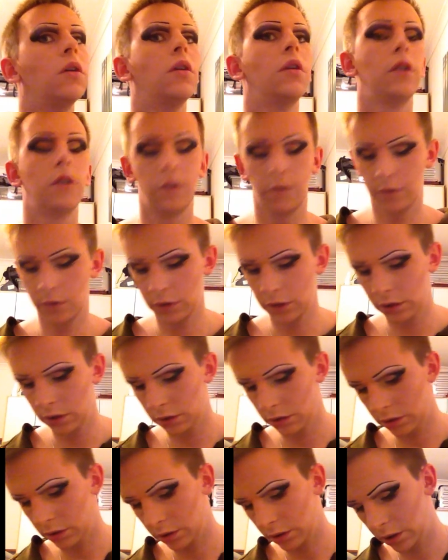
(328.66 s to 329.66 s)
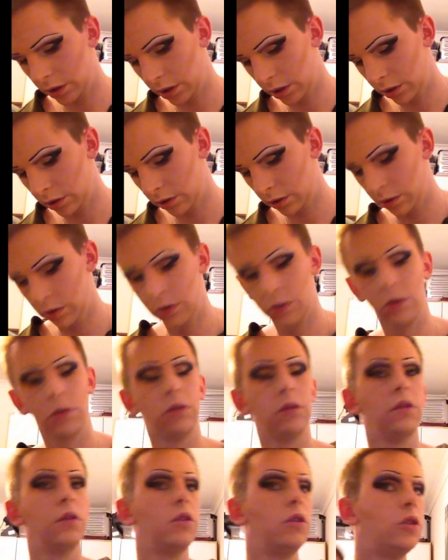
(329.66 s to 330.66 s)
That's fine. And then
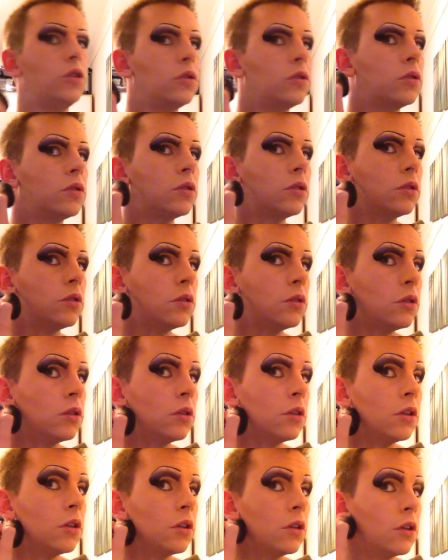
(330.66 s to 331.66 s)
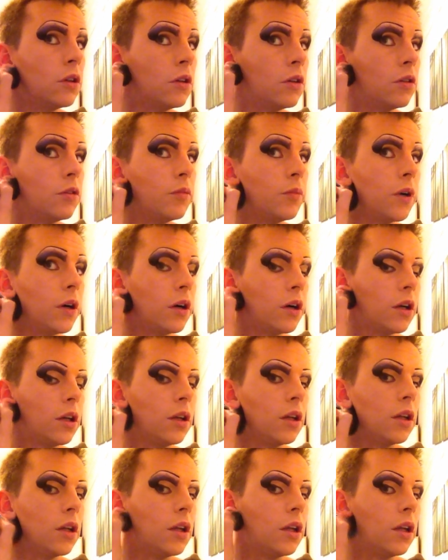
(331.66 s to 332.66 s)
the jaw,
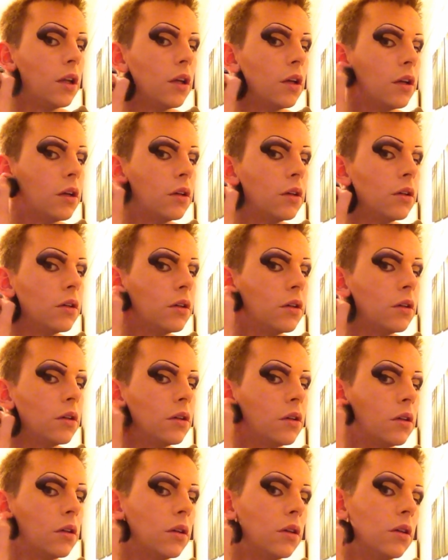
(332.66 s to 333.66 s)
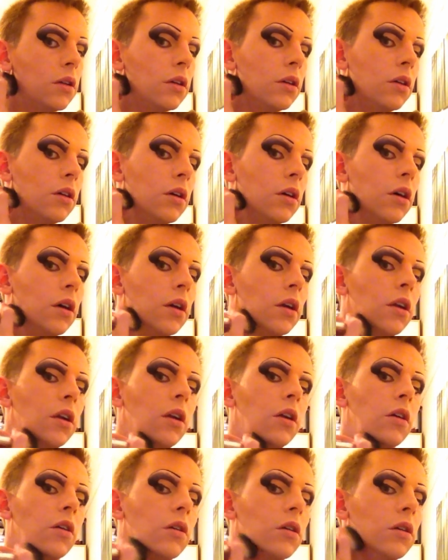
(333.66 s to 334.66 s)
behind the ear, and
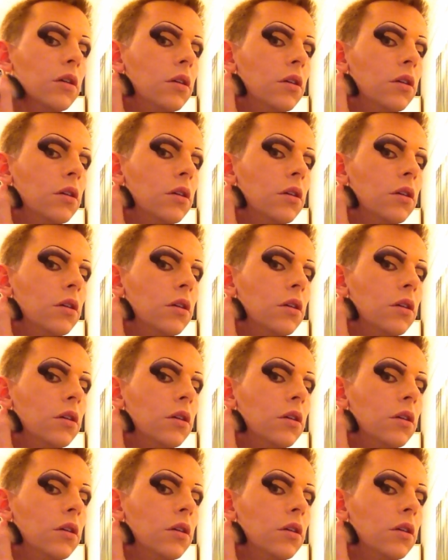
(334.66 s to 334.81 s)
along.